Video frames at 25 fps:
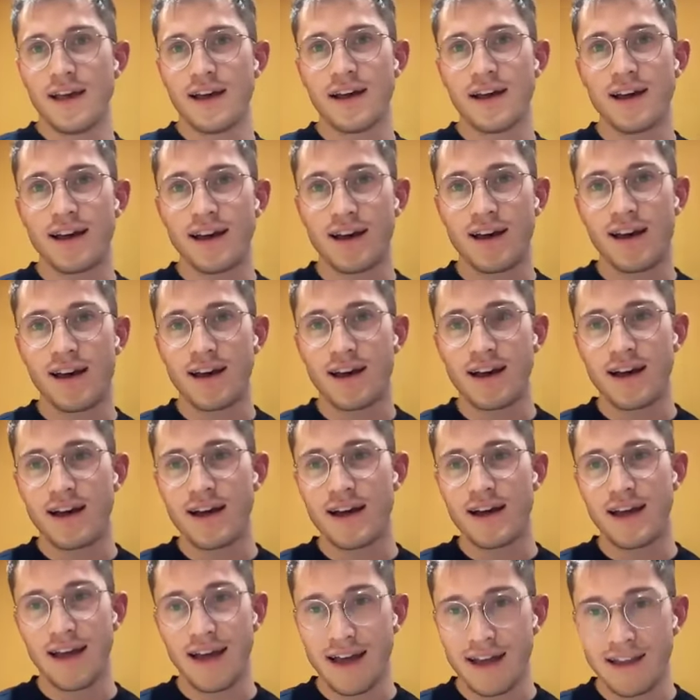
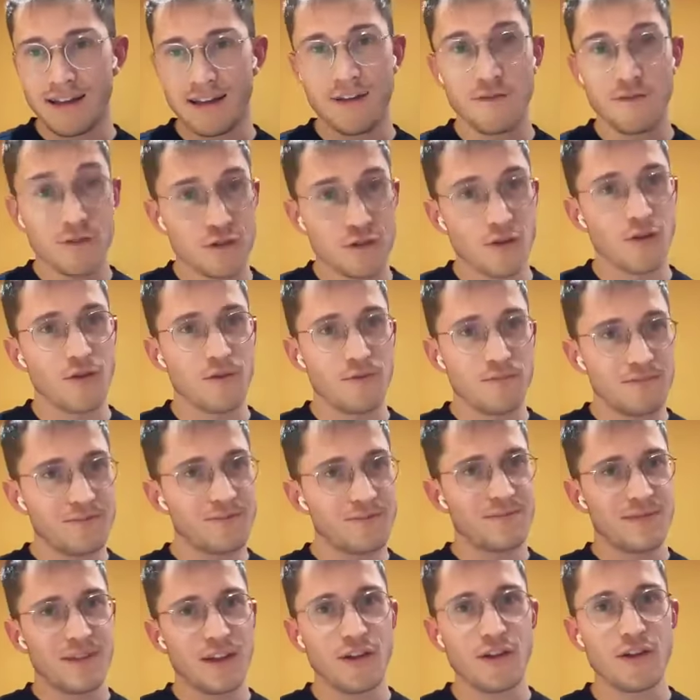And if so,
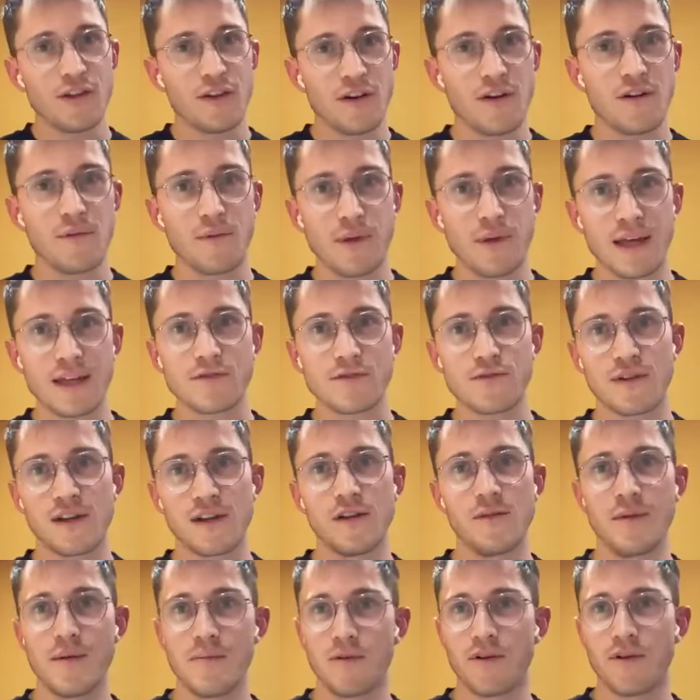we can talk a
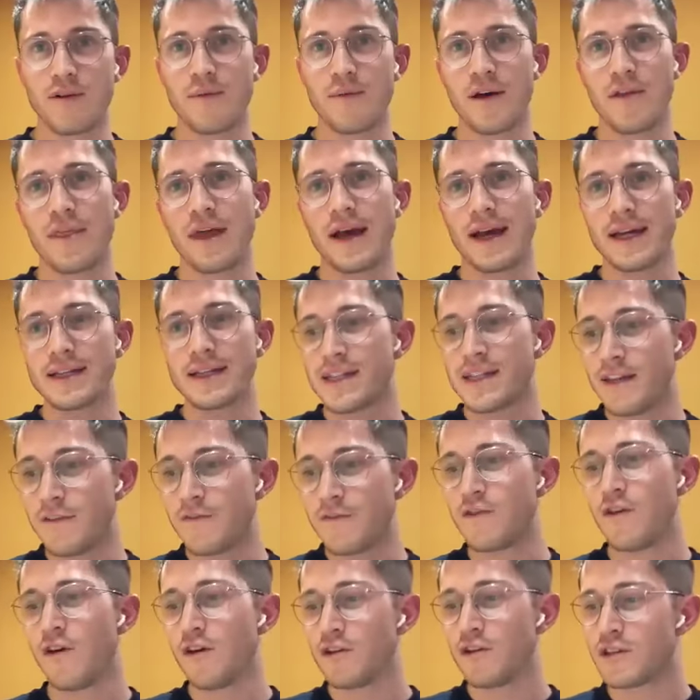little bit more about that.
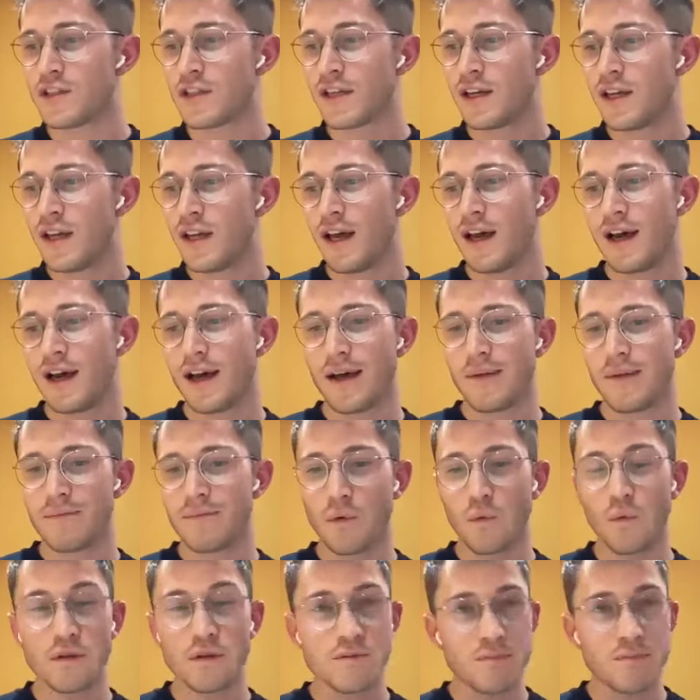If not,
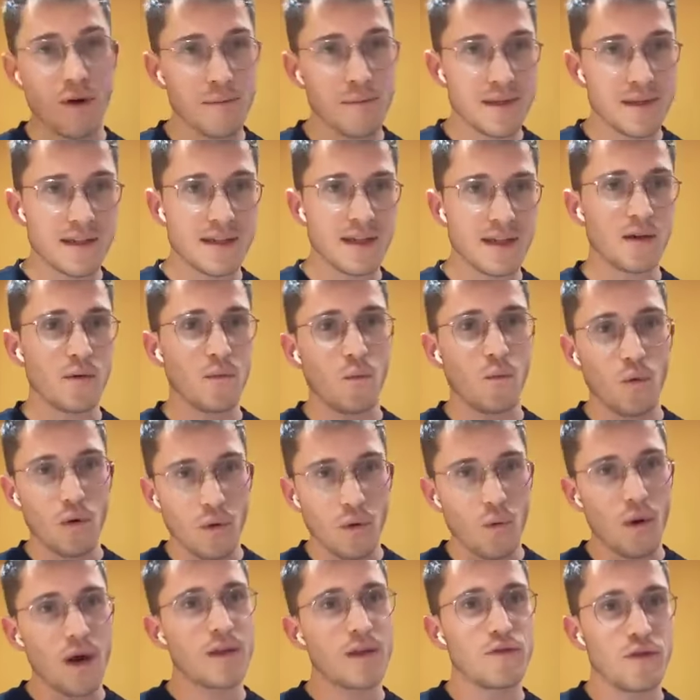what's promising?
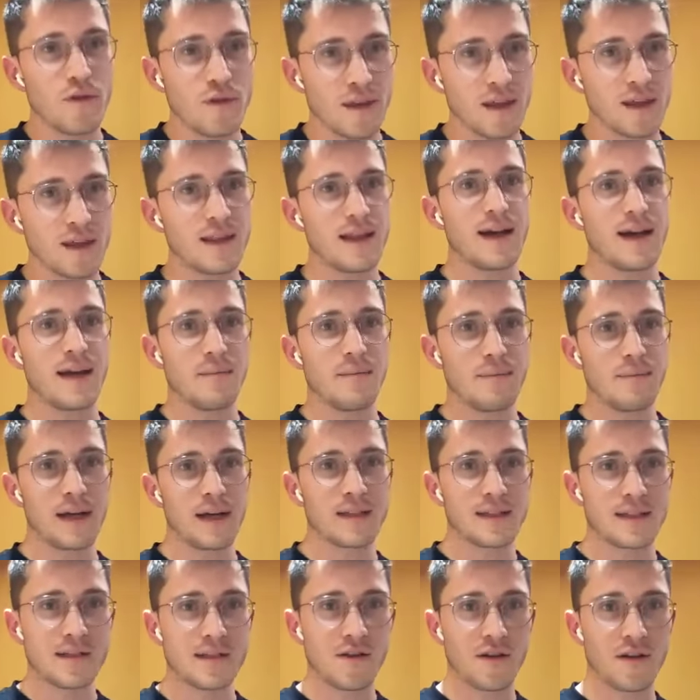Where do you think that
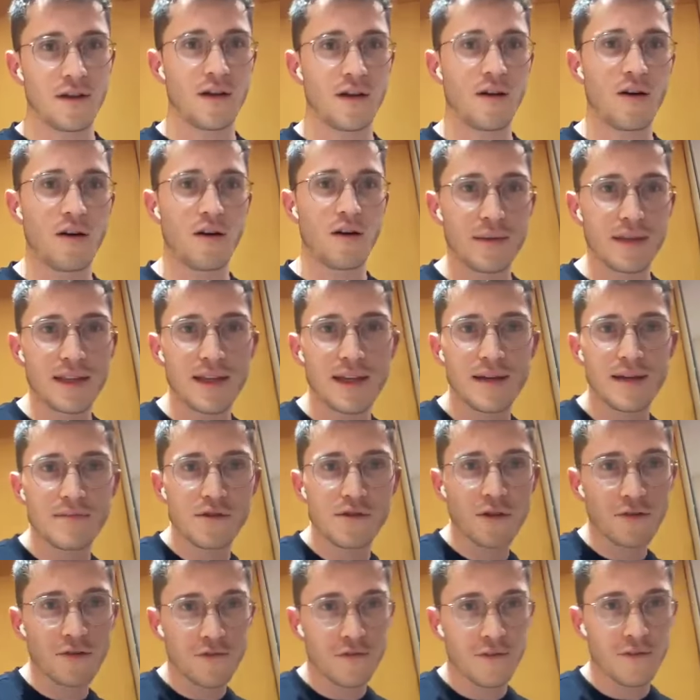impact is going to come in
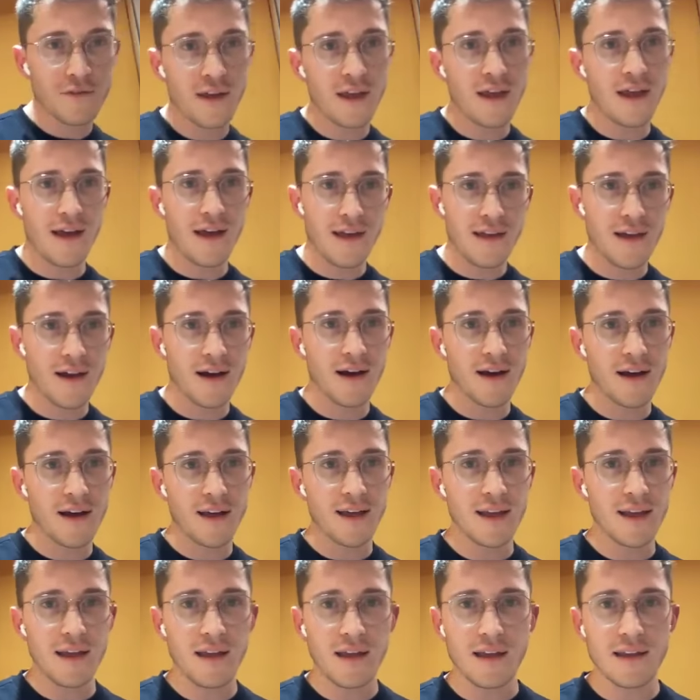terms of
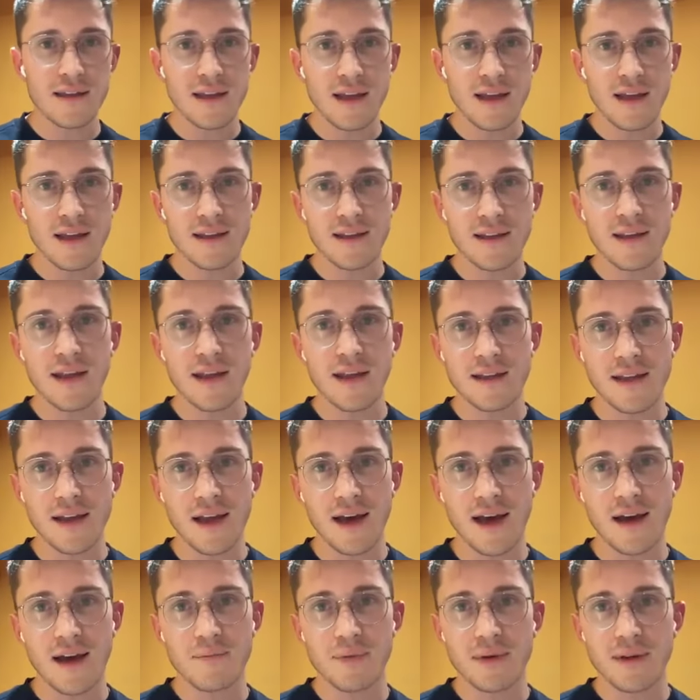AI in the
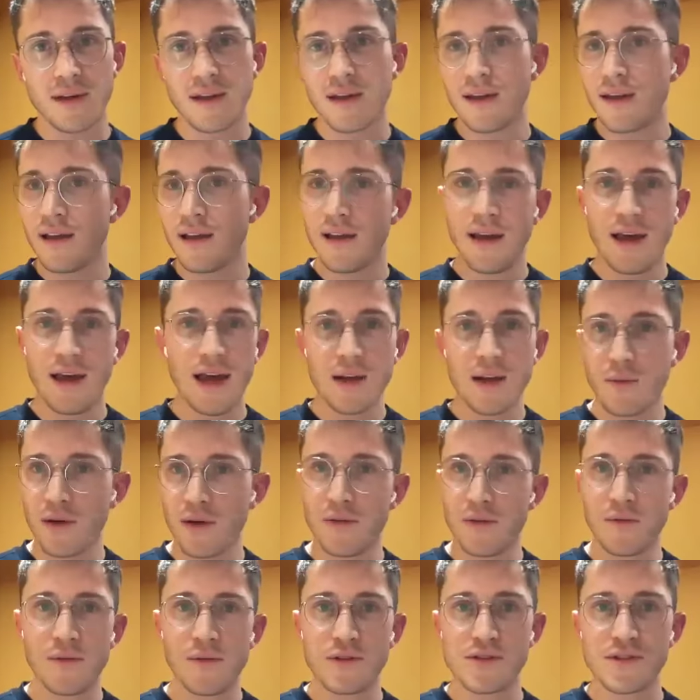lab?
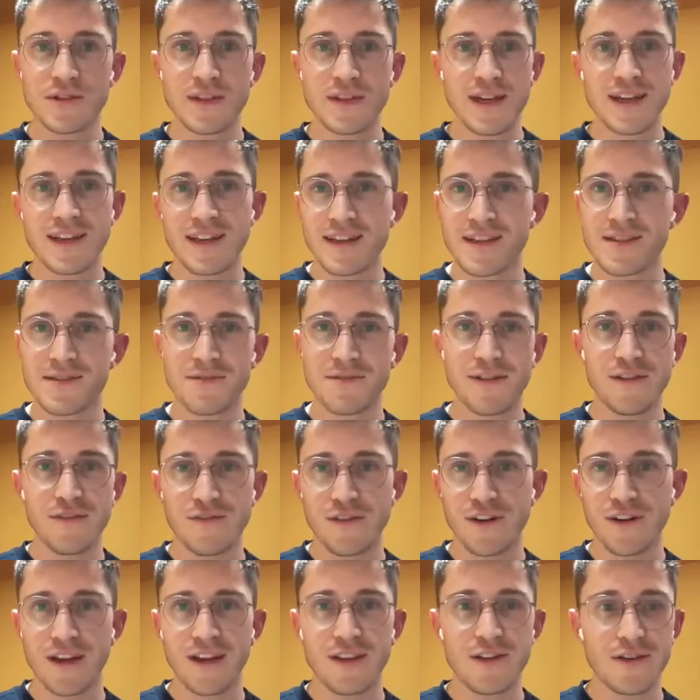Anyone who wants to take this, feel
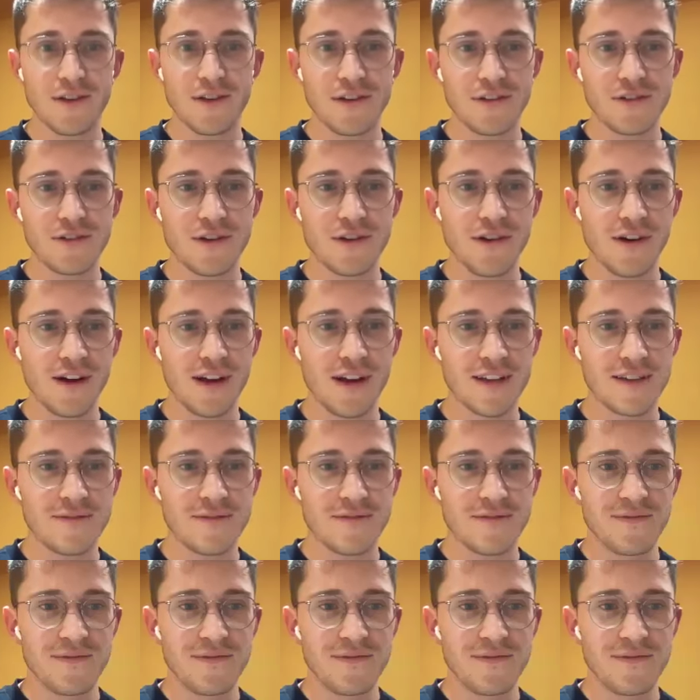free to go ahead.